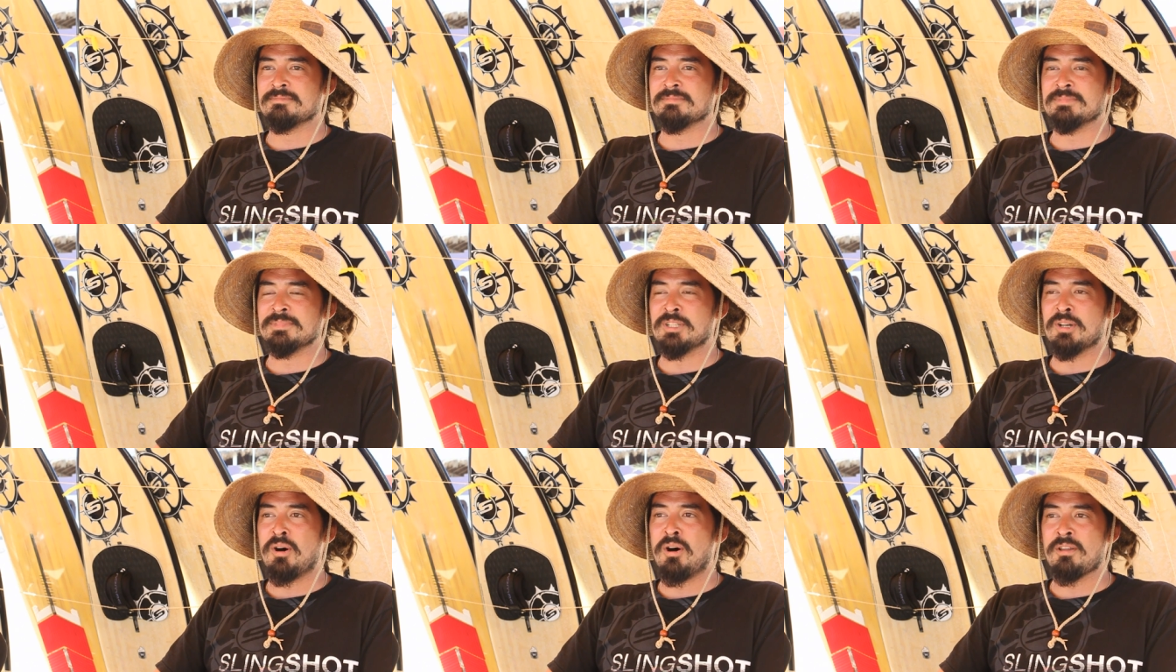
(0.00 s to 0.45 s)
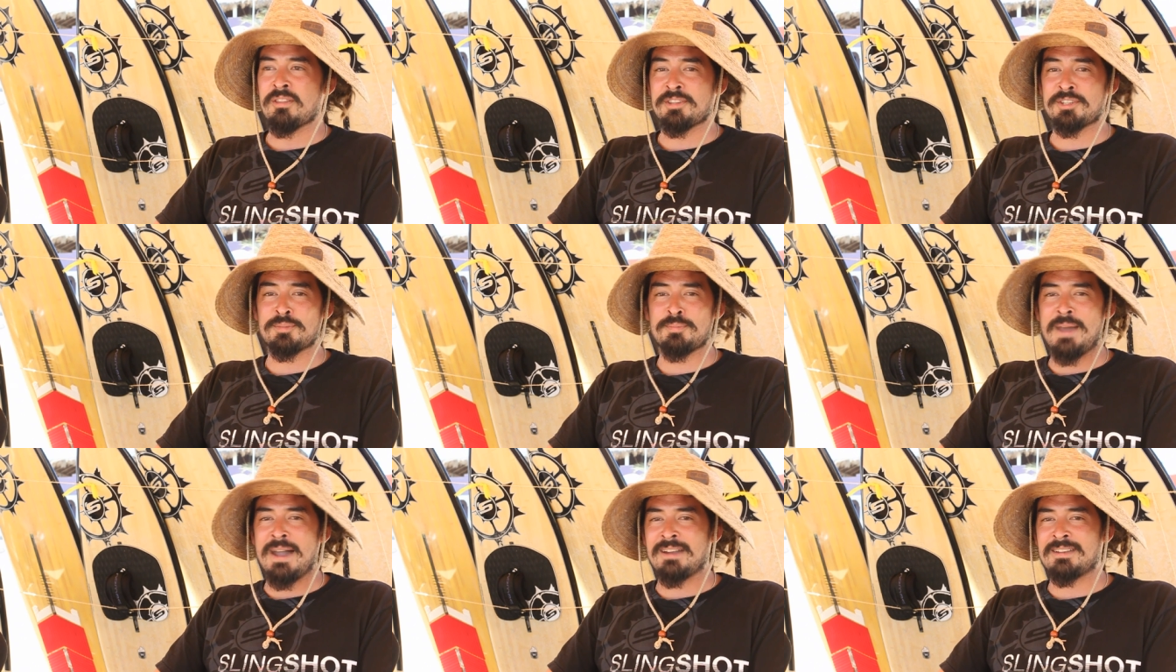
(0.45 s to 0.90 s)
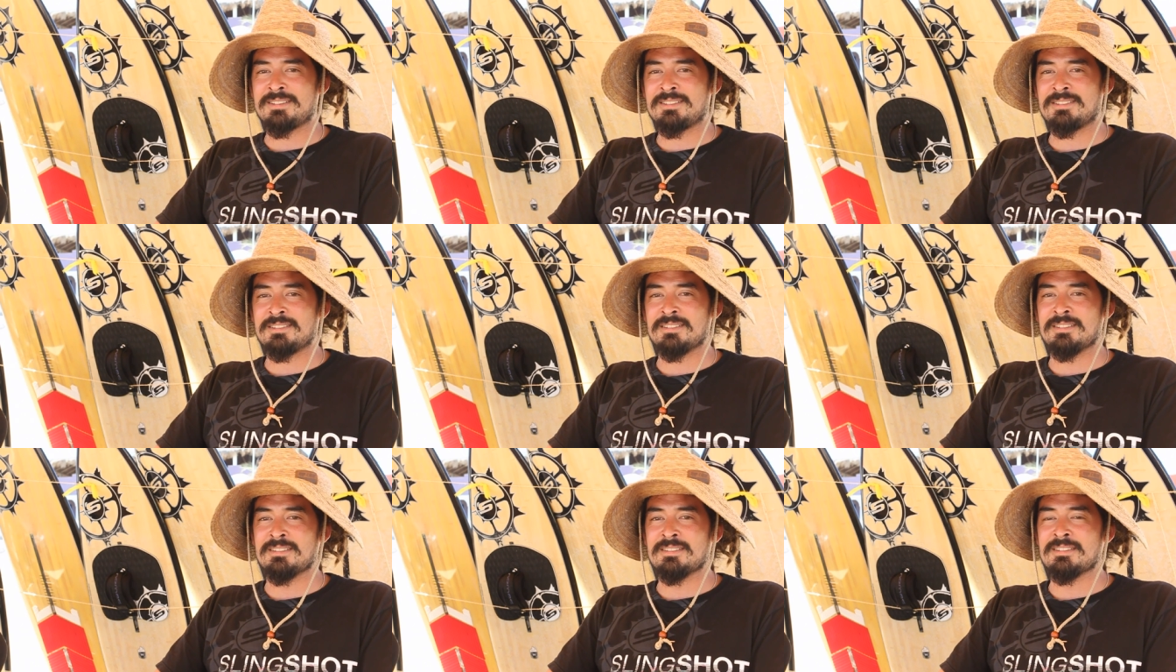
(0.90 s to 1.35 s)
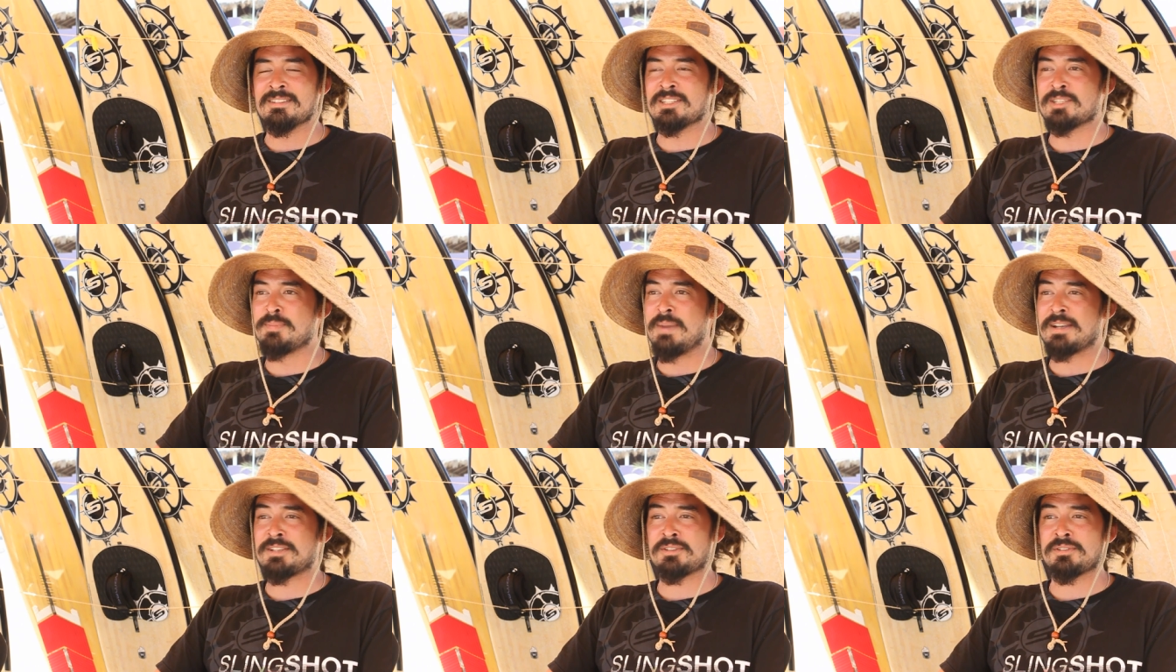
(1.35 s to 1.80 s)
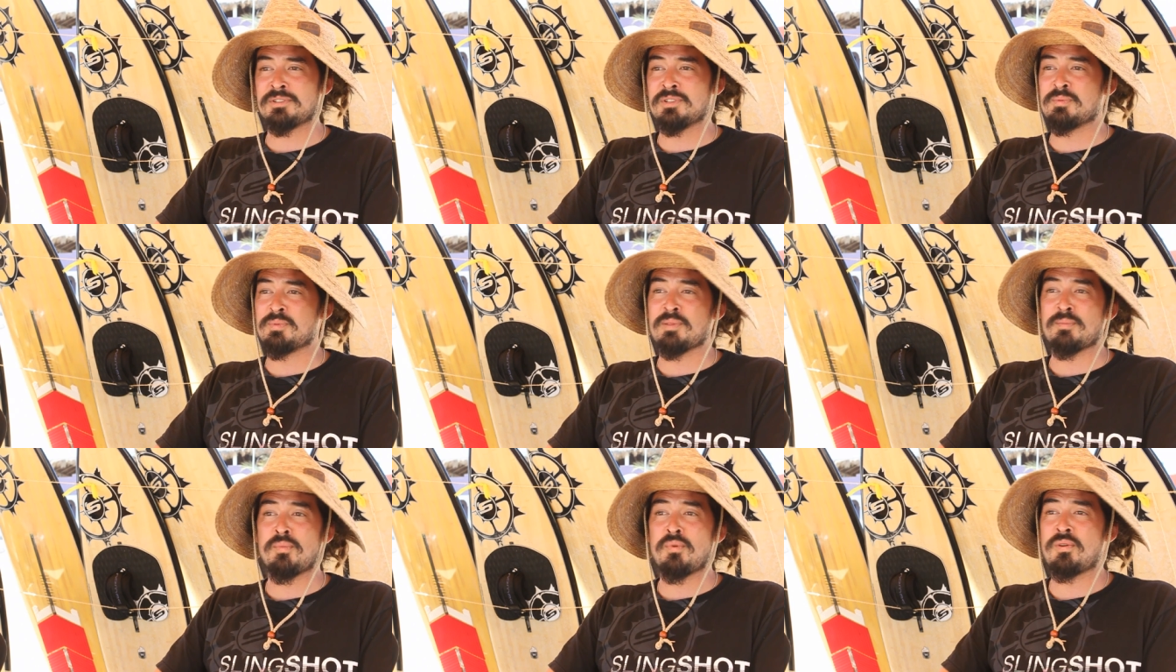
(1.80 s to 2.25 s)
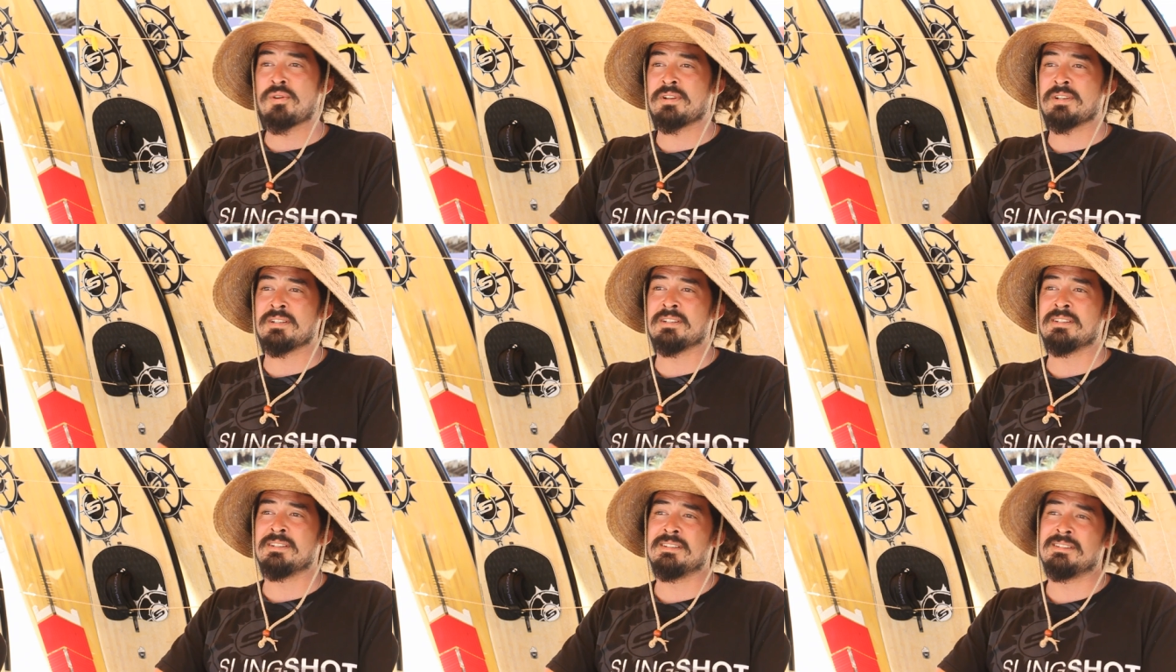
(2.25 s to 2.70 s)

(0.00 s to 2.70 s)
you know, all the specs, and the specs are super important.